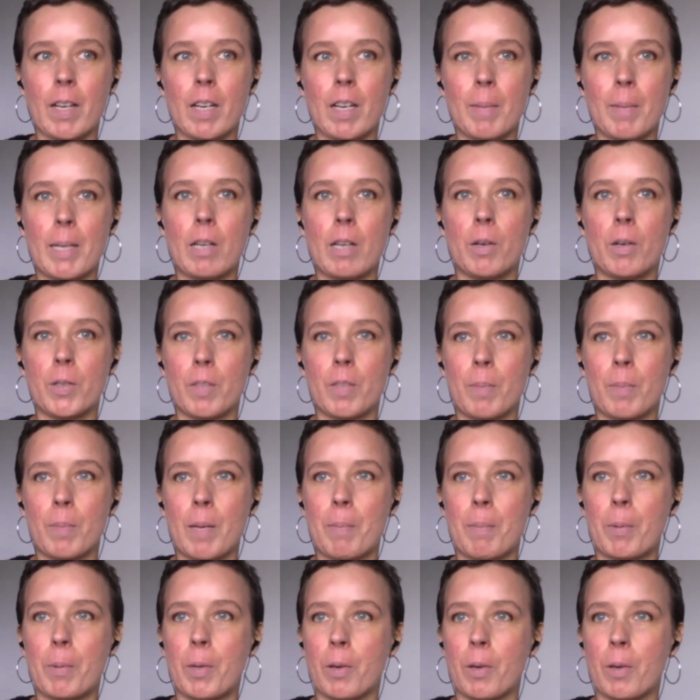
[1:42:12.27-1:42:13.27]
lots of
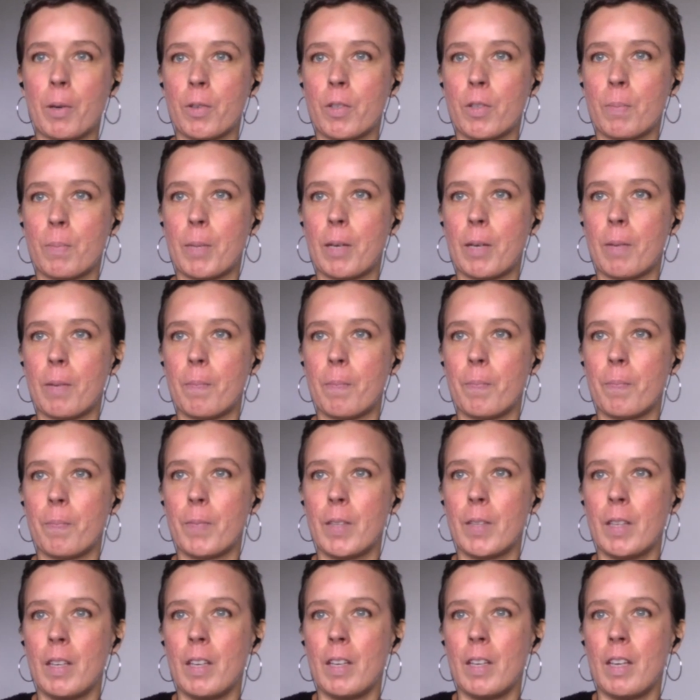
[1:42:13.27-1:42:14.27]
people who contribute,
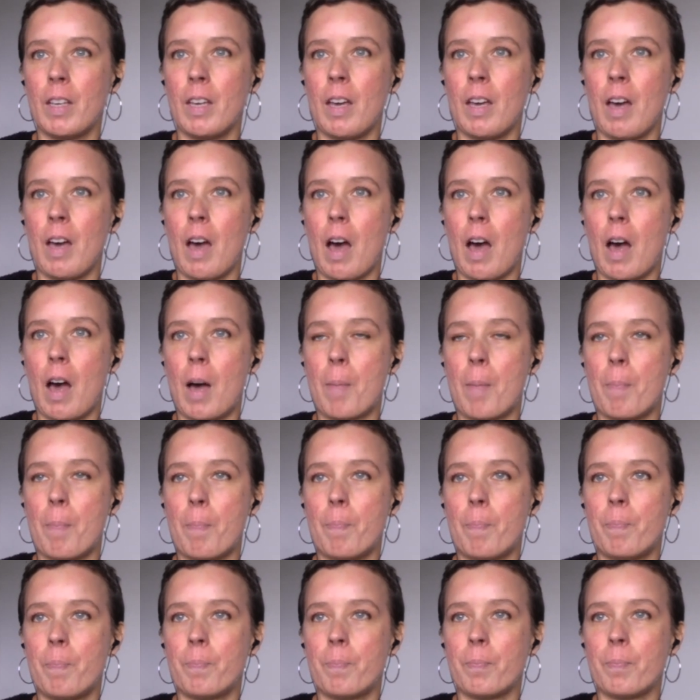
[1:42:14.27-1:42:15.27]

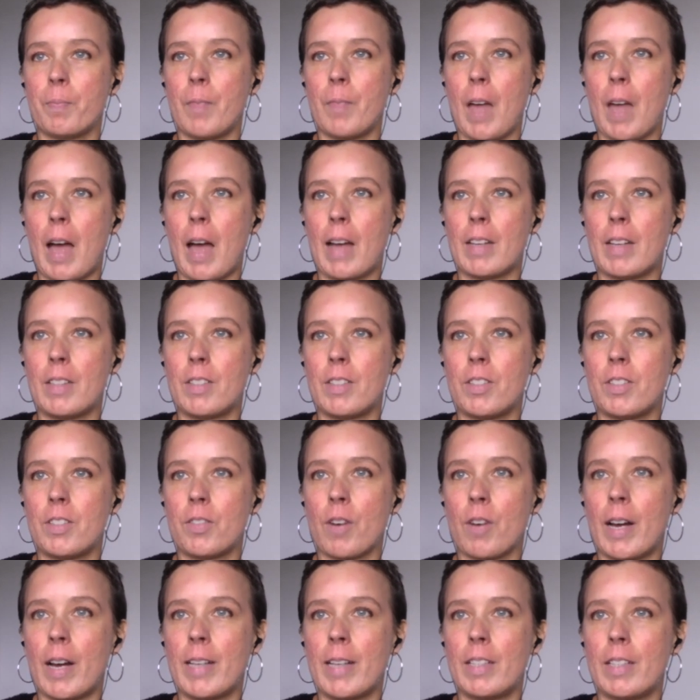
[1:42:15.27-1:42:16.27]
and
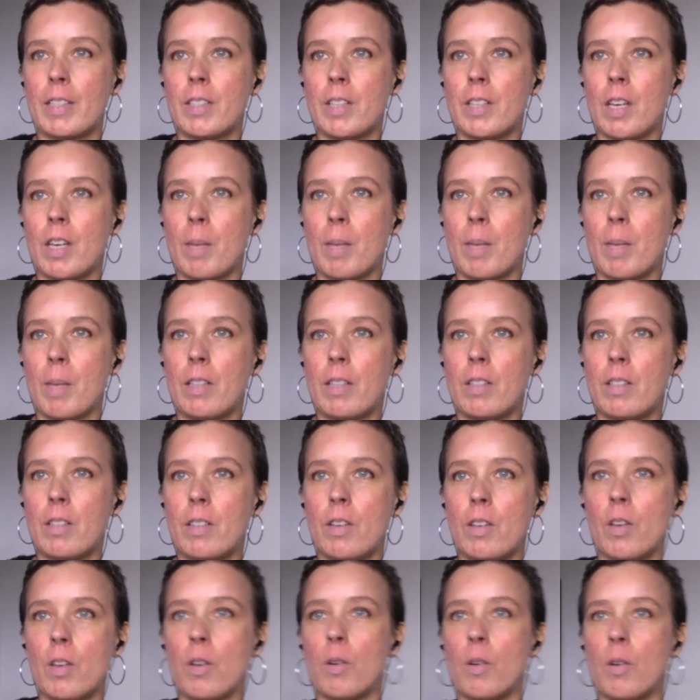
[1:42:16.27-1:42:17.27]
trying to determine
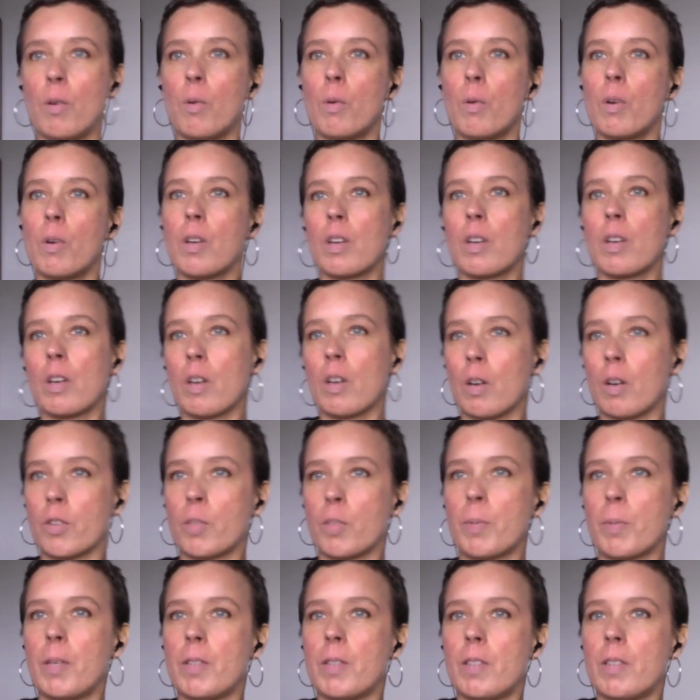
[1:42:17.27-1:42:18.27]
who
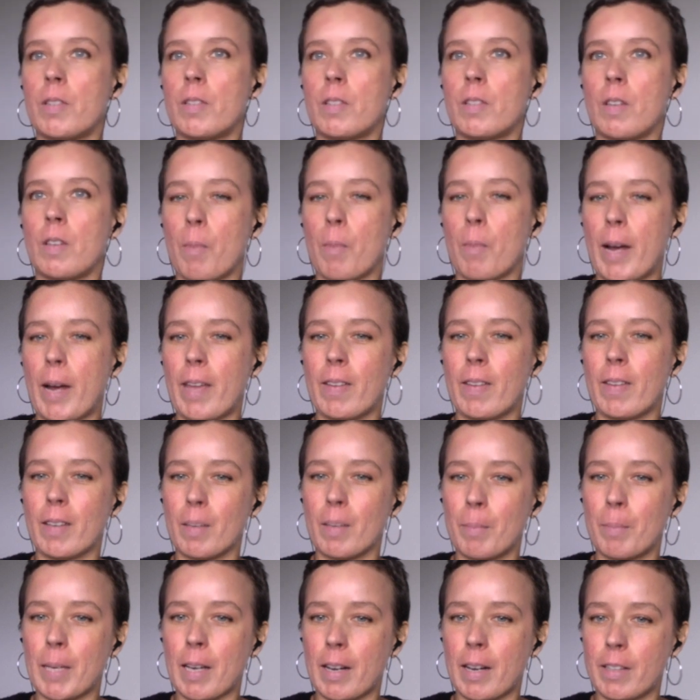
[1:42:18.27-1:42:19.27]
contributes in a way that
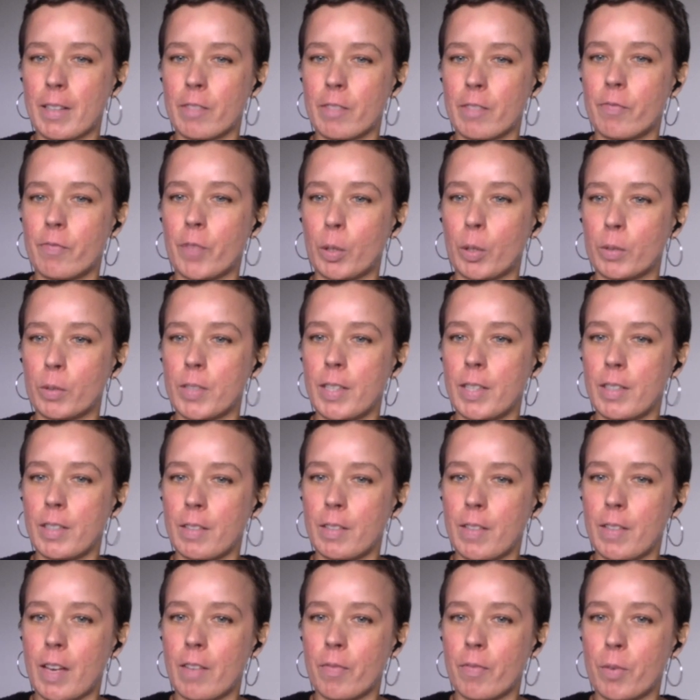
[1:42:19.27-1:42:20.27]
can be kind of faulted
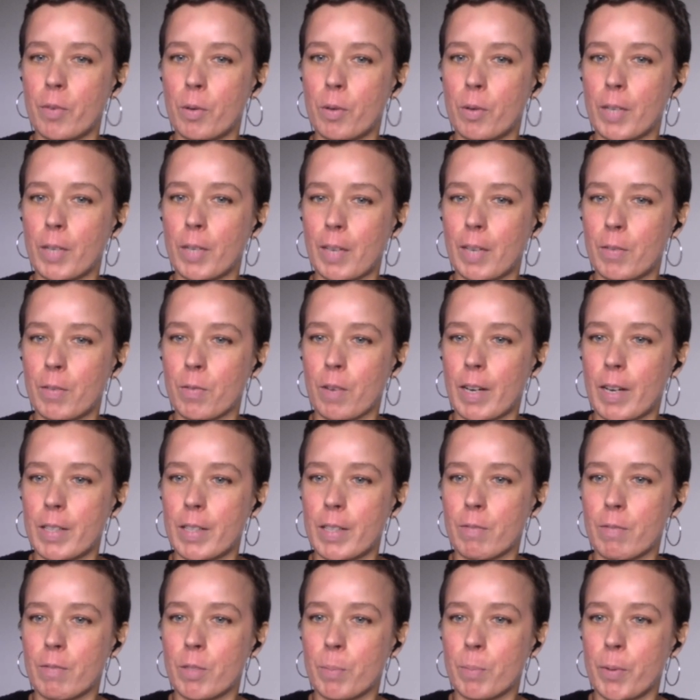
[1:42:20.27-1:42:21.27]
and therefore gives rise
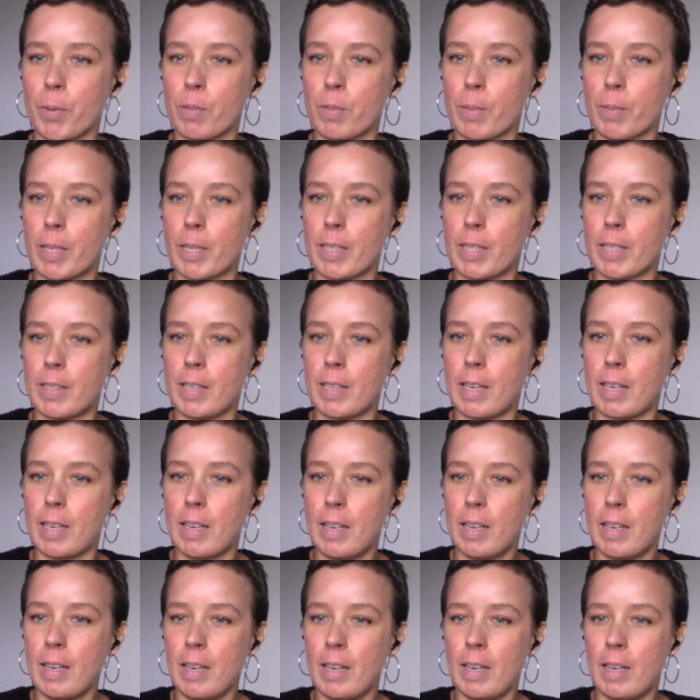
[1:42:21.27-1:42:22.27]
to responsibility
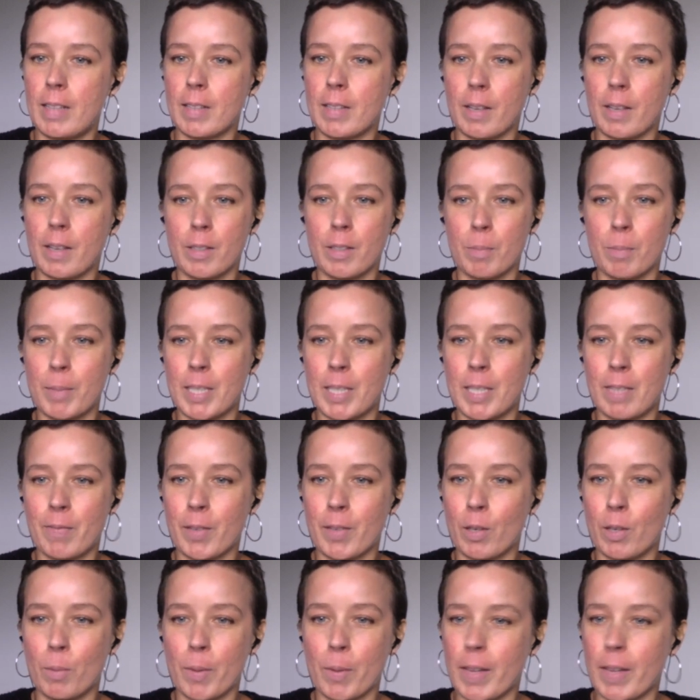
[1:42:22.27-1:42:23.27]
is going to be
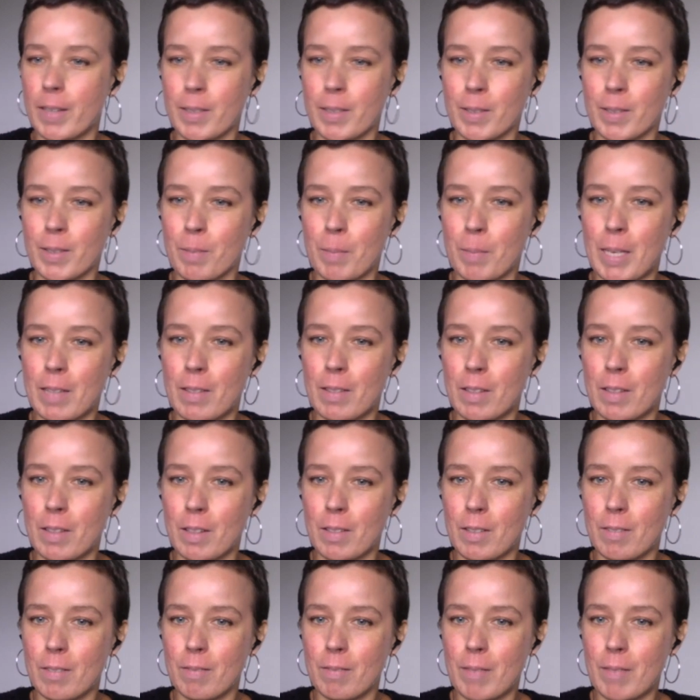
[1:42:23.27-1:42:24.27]
difficult, but that doesn't mean
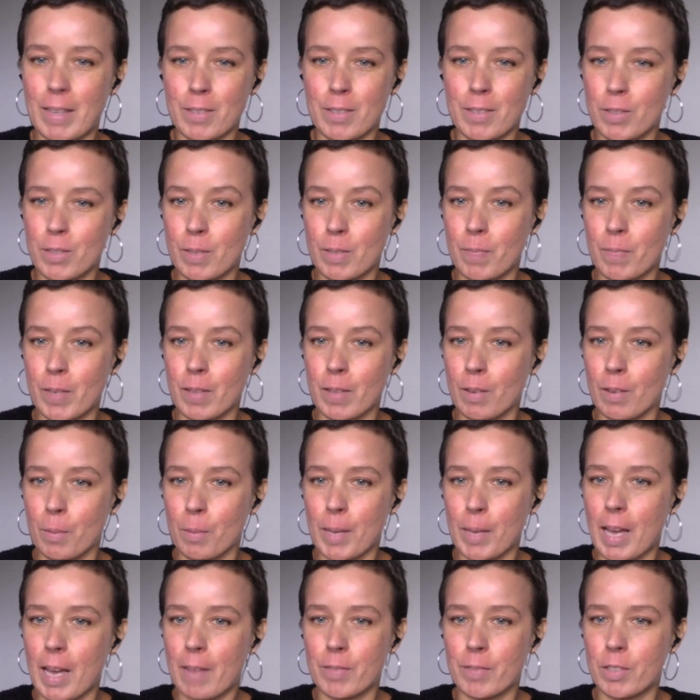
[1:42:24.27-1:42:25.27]
that that's just something that
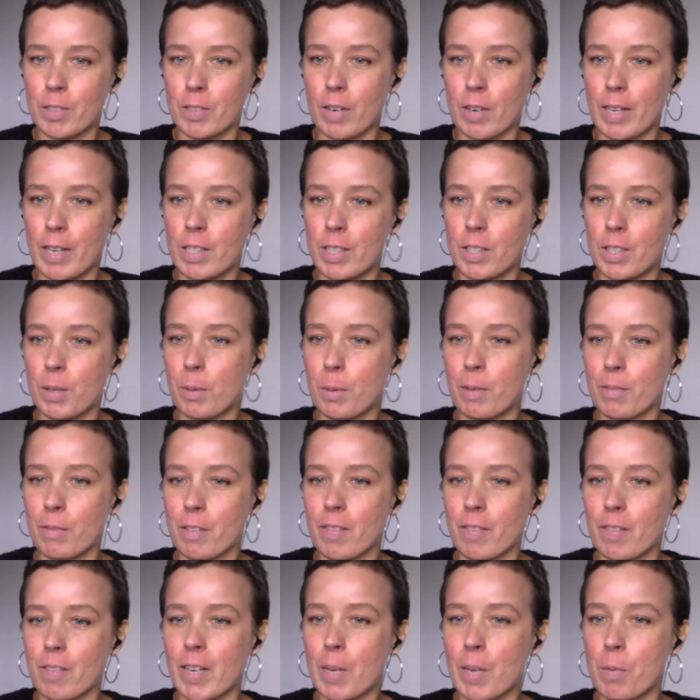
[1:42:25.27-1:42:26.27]
we have to try and do if
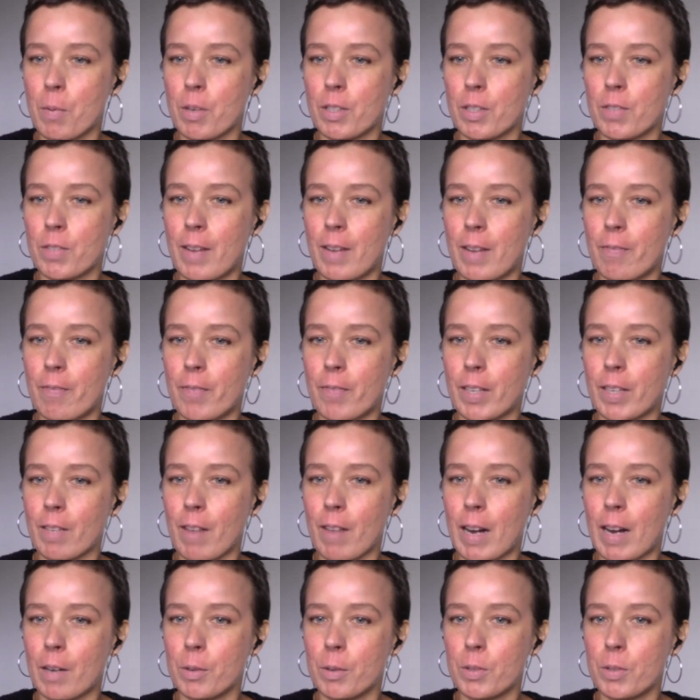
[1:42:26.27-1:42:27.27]
we really want to try and figure
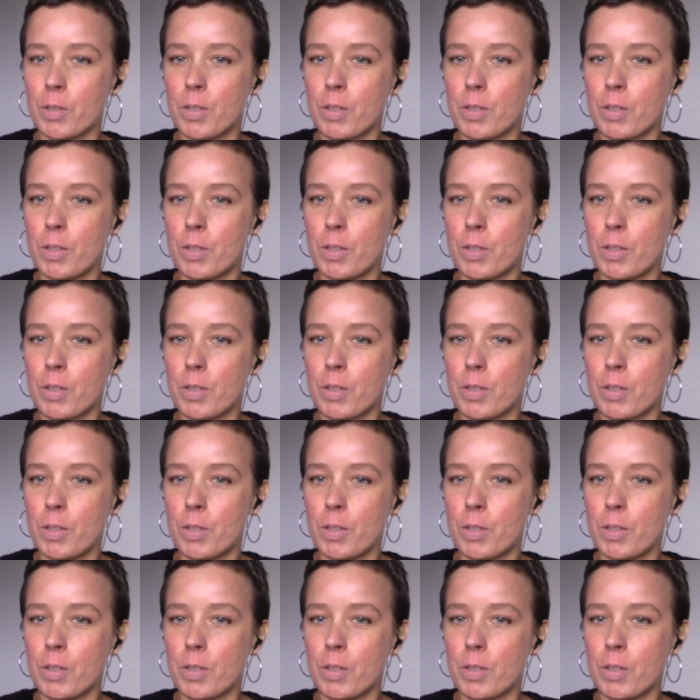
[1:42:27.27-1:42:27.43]
out